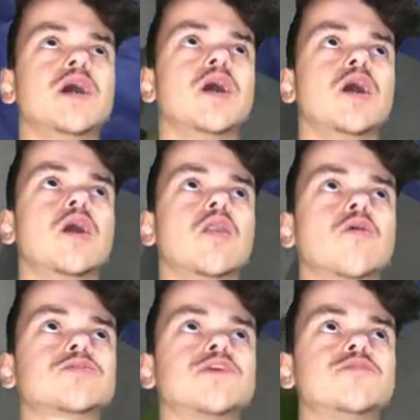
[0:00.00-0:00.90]
a lot
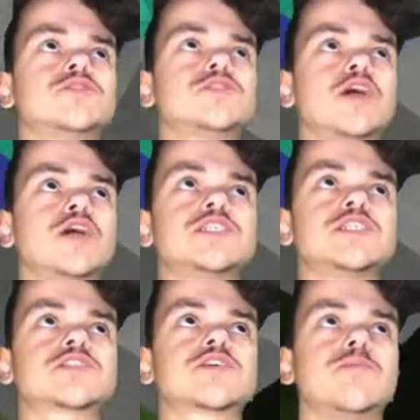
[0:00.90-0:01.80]
different
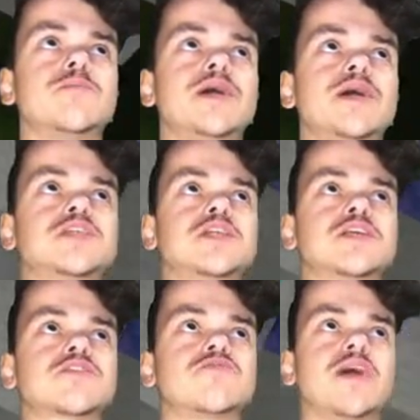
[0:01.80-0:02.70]
sizes compared to,
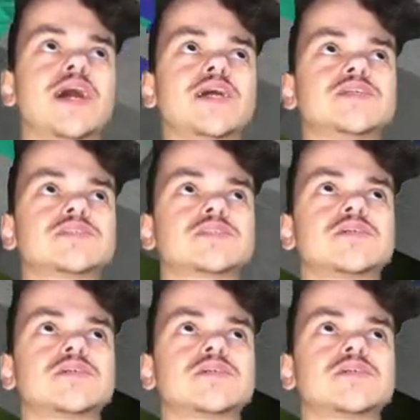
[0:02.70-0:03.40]
like, the rest.